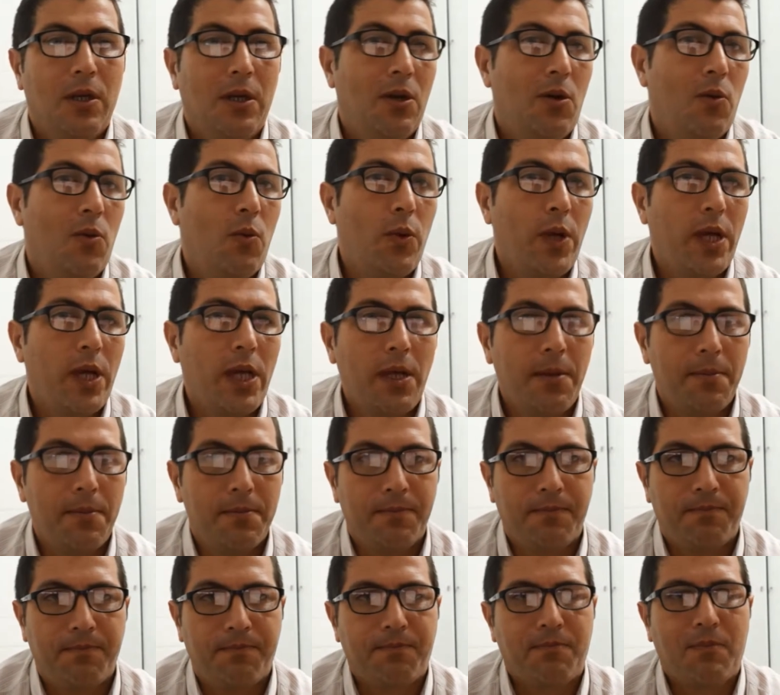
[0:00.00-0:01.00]
We,
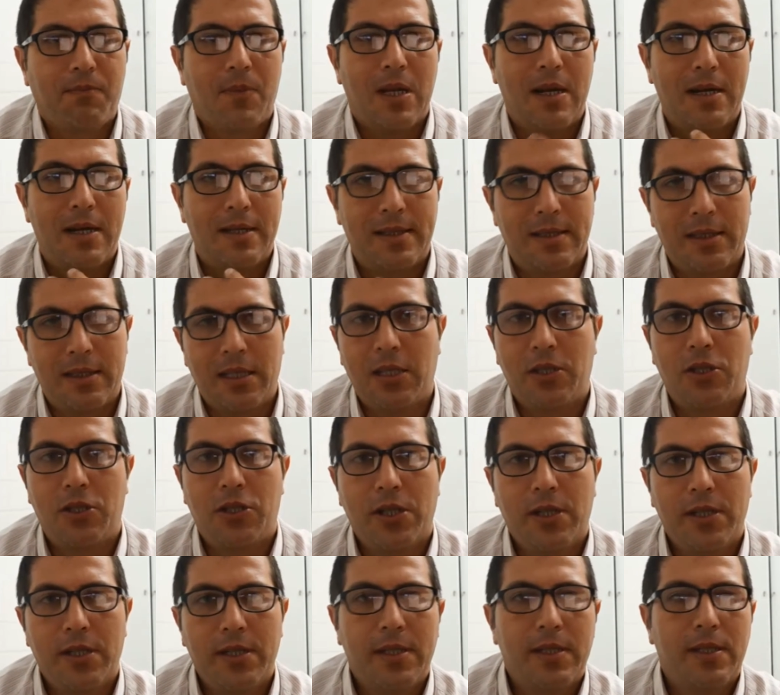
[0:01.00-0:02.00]
as
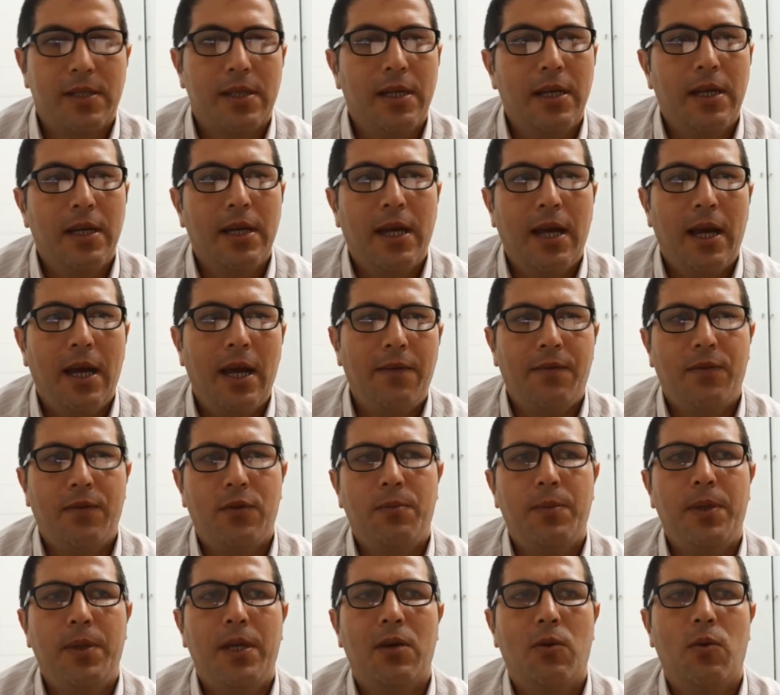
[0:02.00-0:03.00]
teachers, have
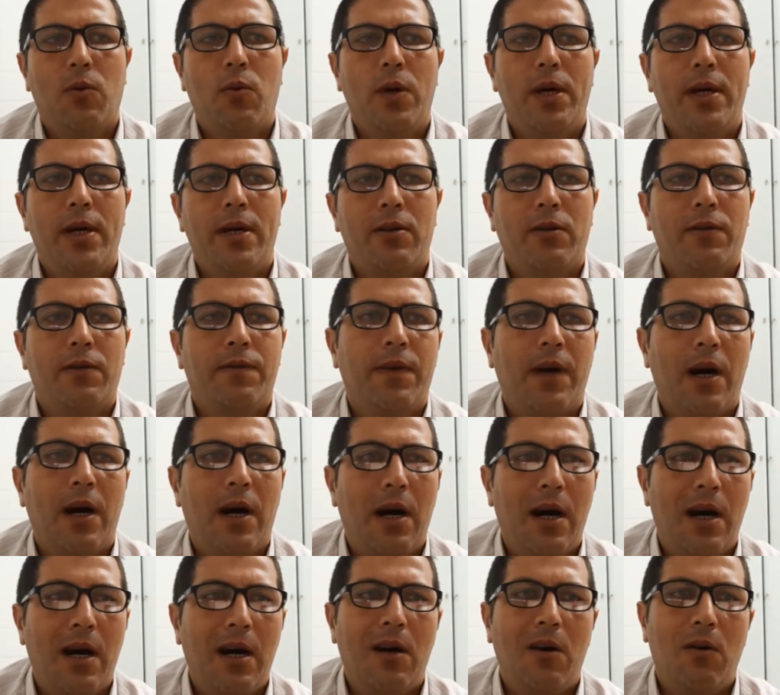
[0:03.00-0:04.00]
to be aware of
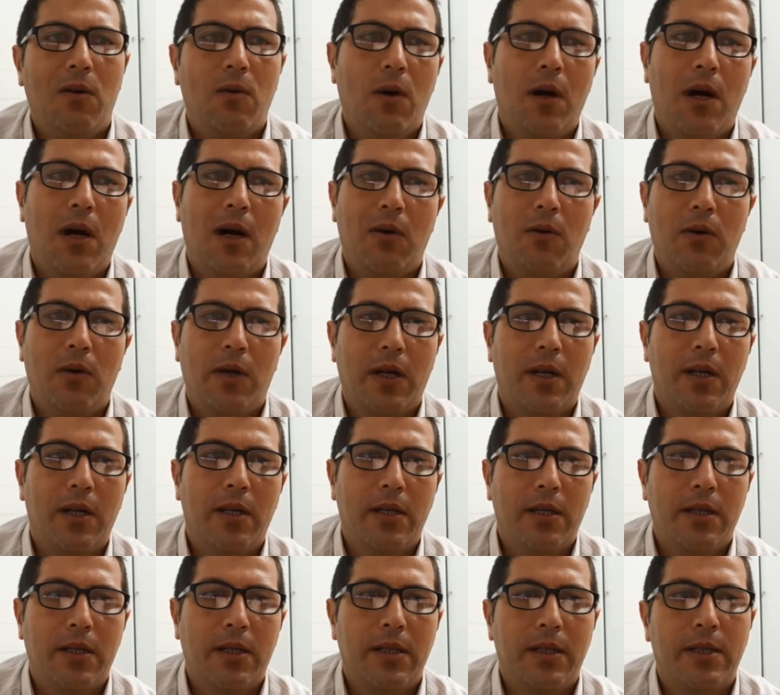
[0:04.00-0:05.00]
how our
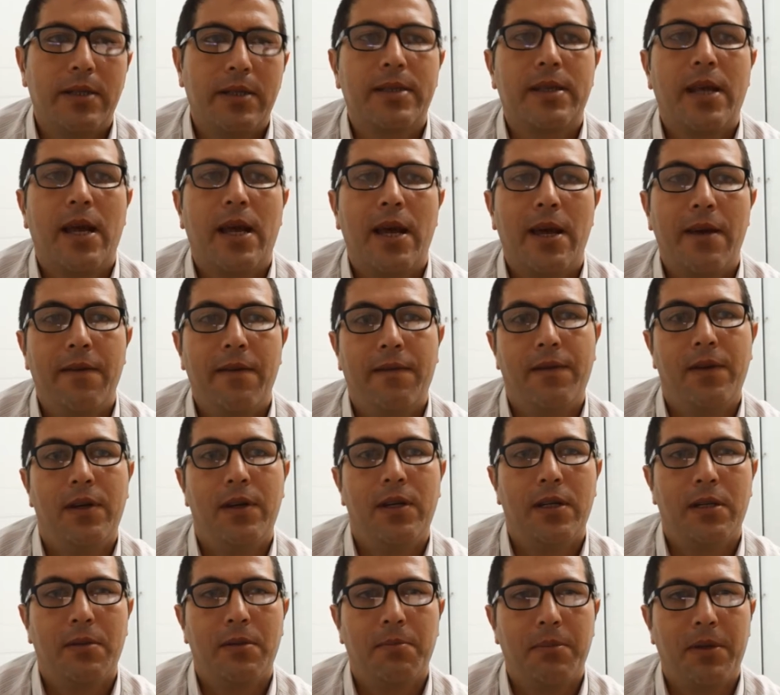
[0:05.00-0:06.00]
learners have
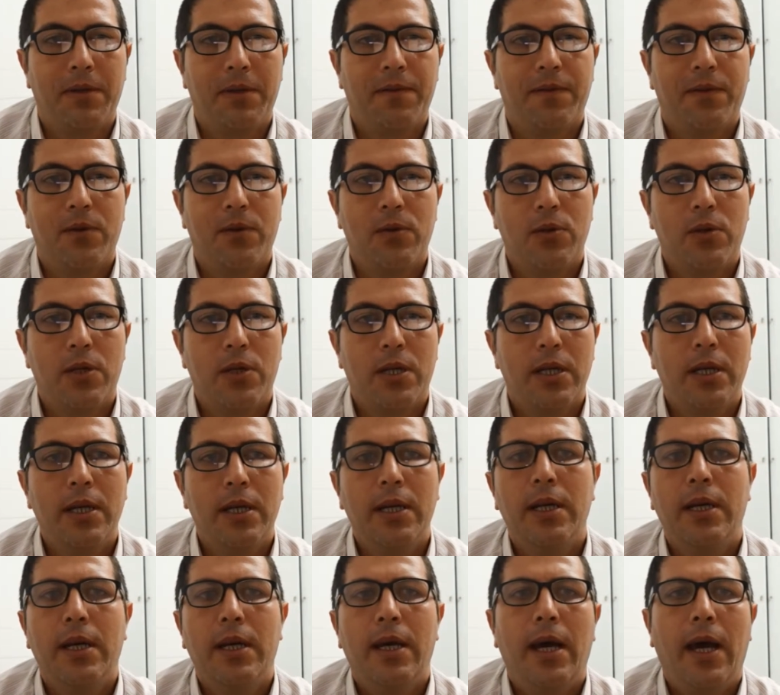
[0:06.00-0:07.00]
learned before
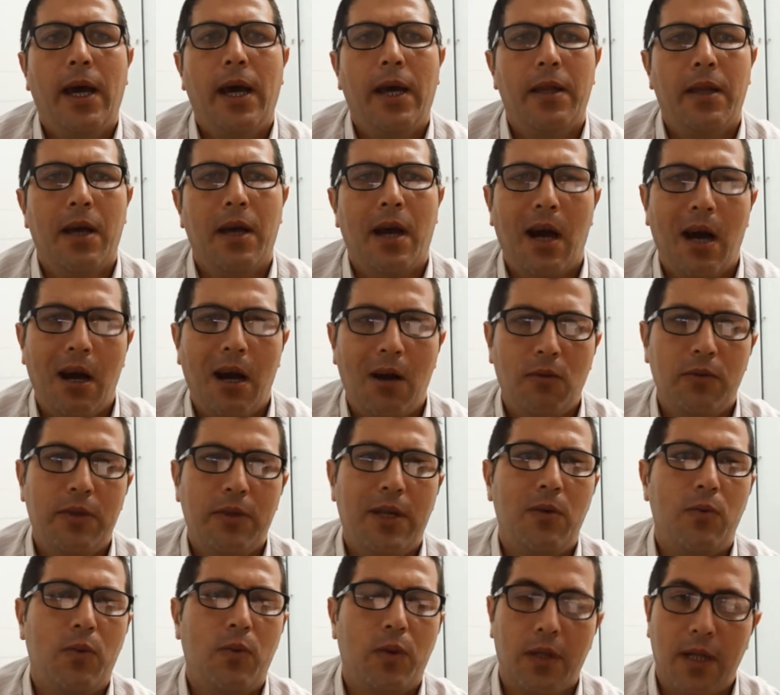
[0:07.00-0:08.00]
and how
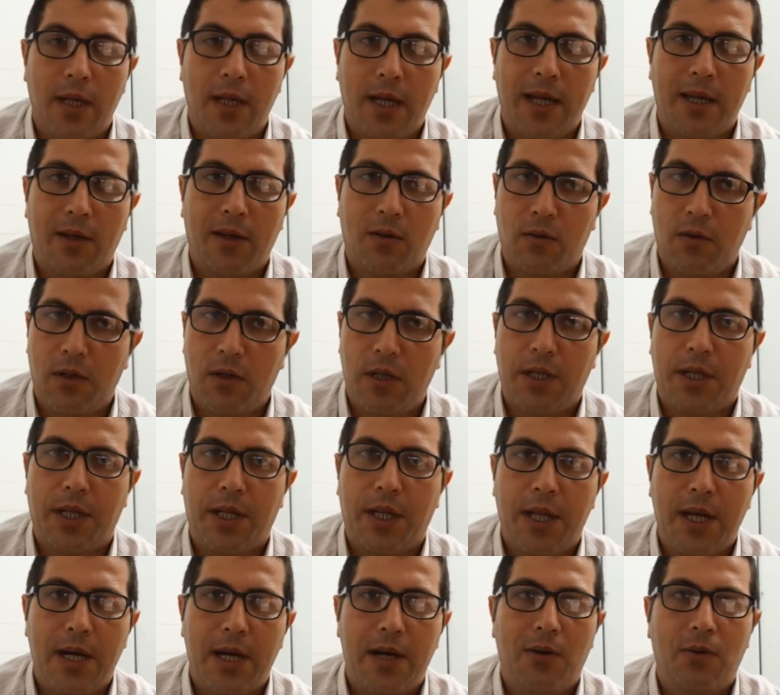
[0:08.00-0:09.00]
they would like to
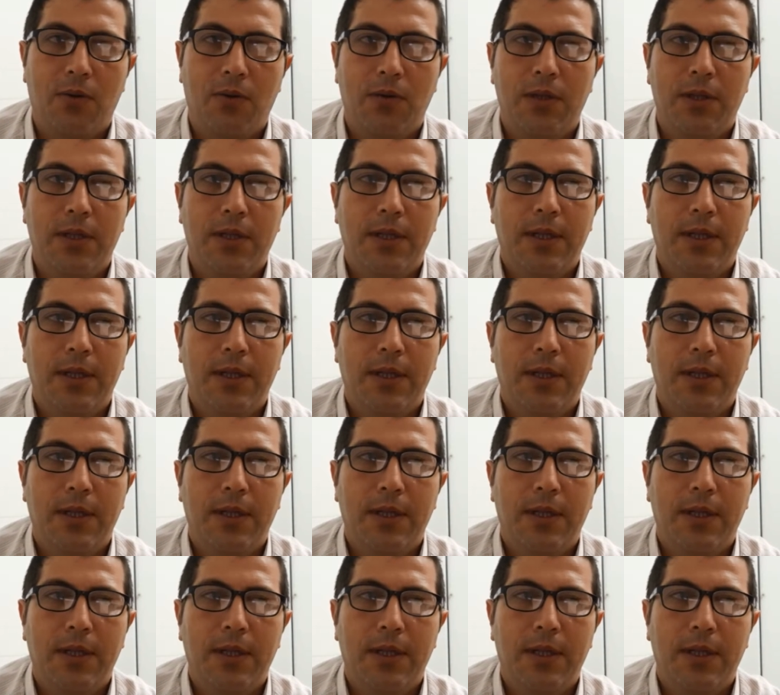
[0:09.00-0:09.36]
learn now.